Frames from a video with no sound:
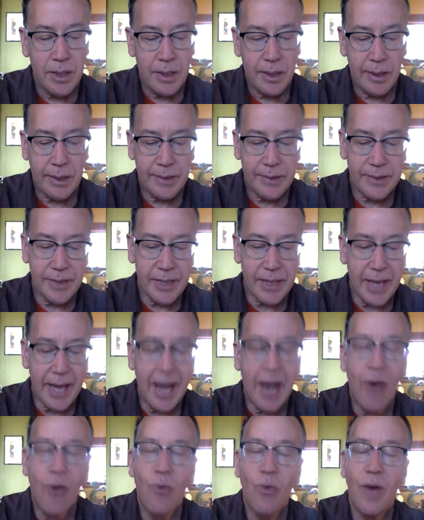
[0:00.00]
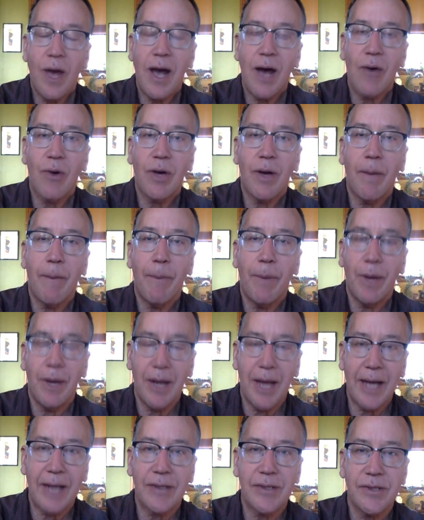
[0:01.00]
let's see, how
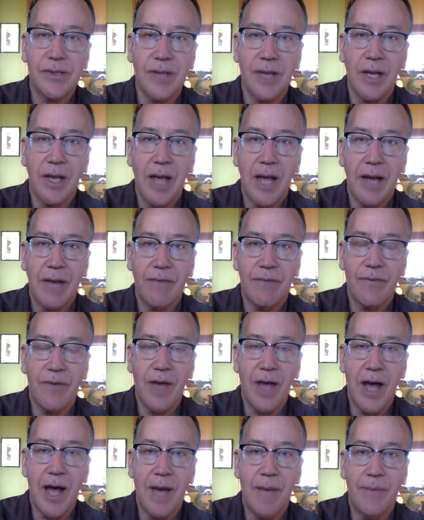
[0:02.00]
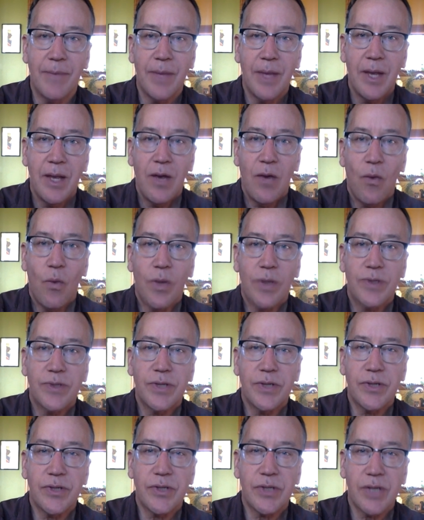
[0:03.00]
complex a lot of what's
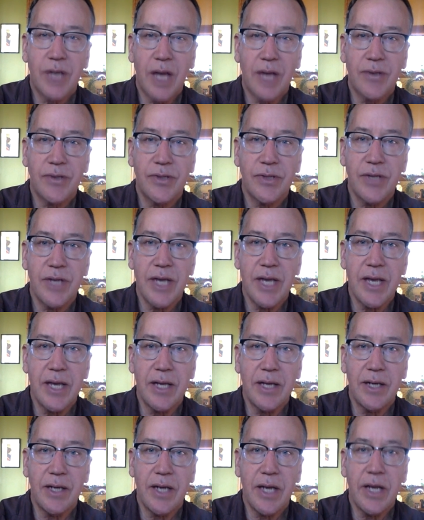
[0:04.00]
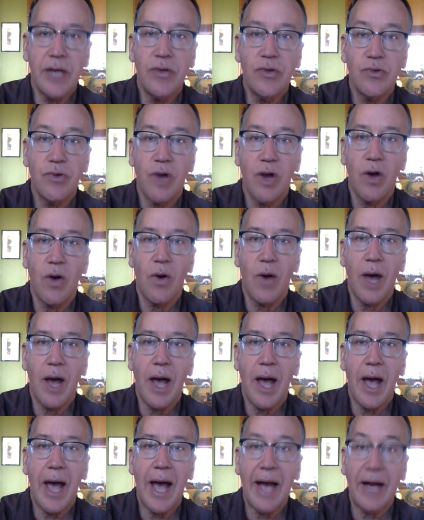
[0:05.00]
discussed in intro
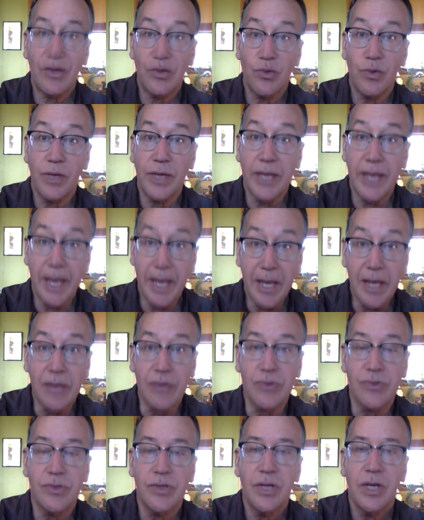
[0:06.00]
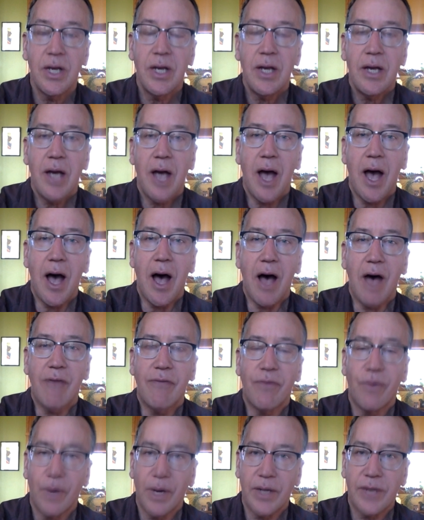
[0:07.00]
actually is.
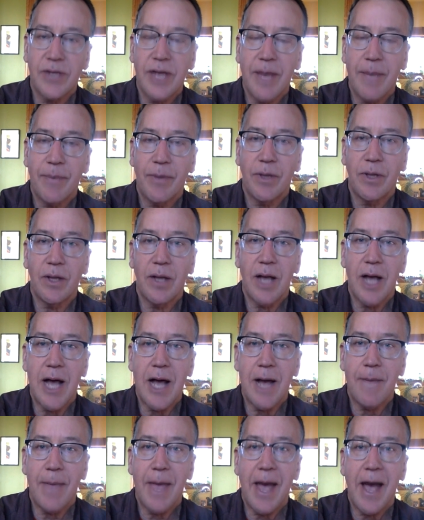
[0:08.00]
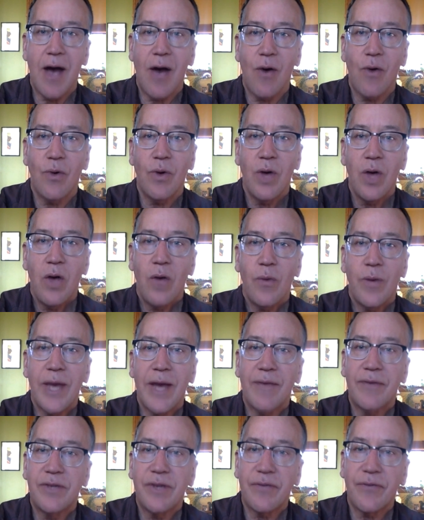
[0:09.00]
For example, how we
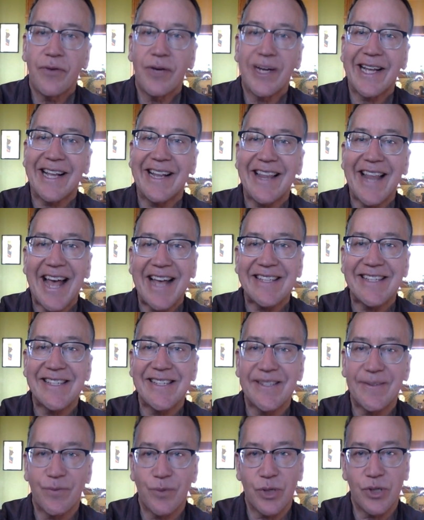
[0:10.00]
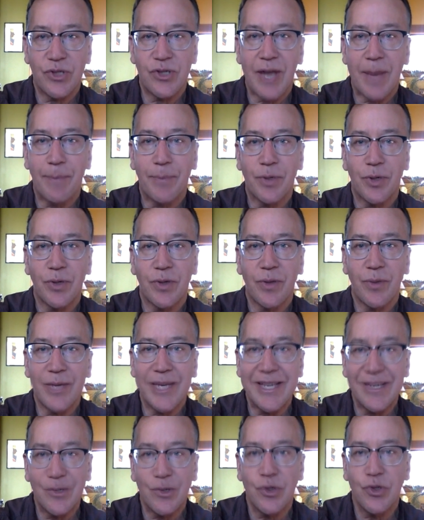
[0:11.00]
have different classes of receptor that
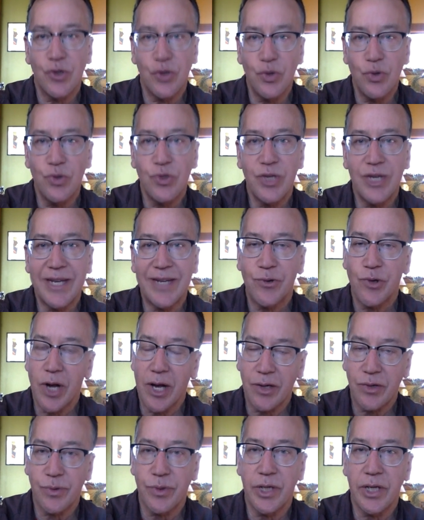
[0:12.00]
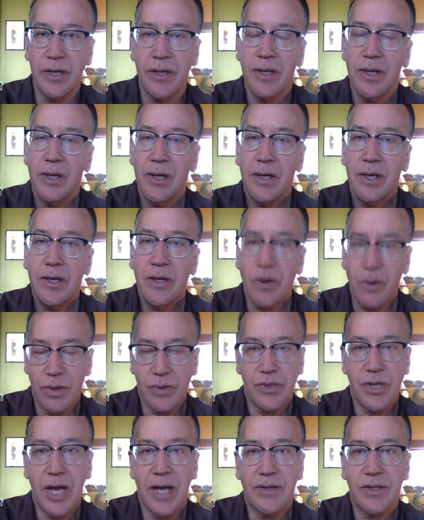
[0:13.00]
we introduce in introductory
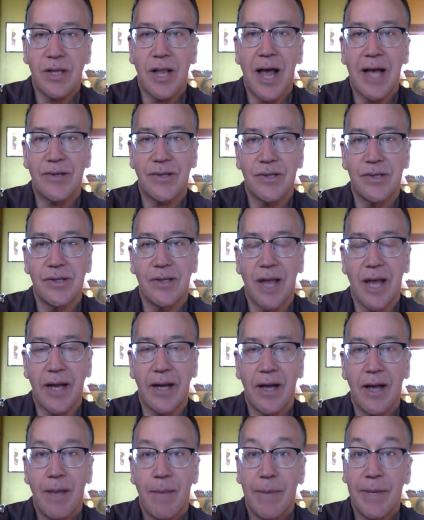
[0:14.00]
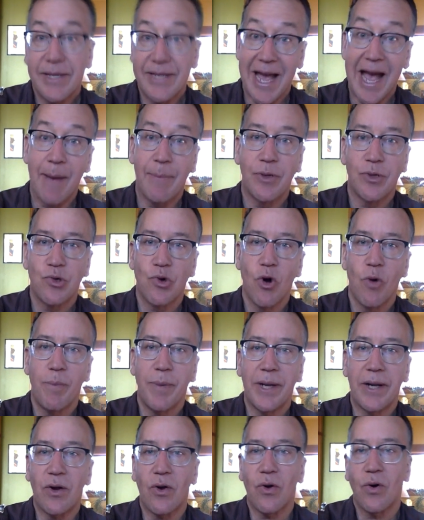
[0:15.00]
neuroscience classes like
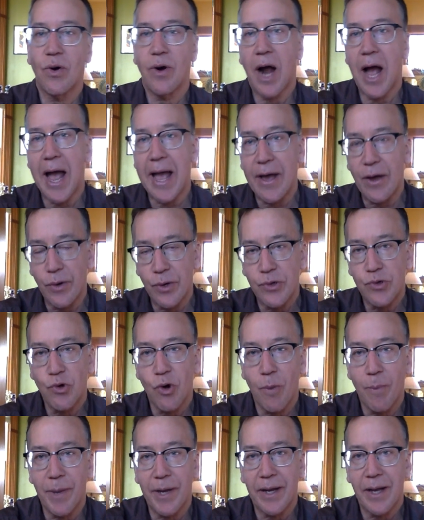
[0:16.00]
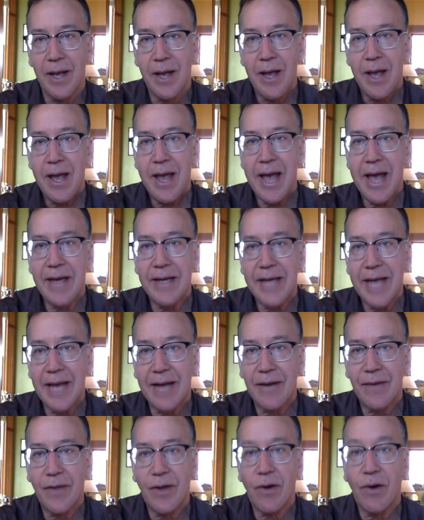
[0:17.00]
metabotropic or ionotropic, and yet
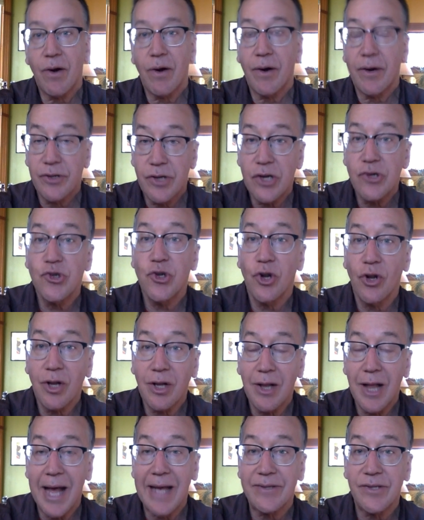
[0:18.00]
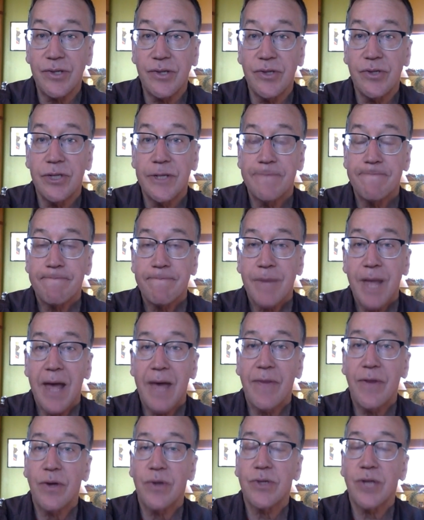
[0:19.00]
there are additional classes,
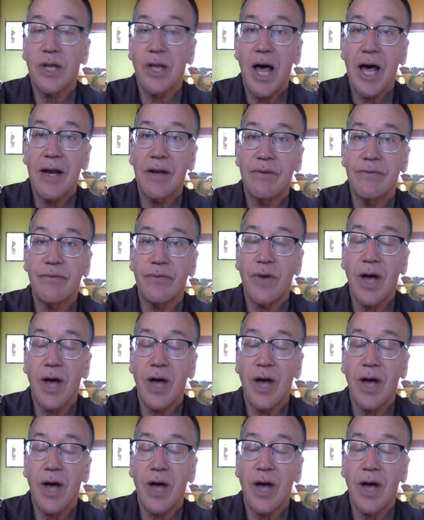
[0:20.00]
and there's a lot of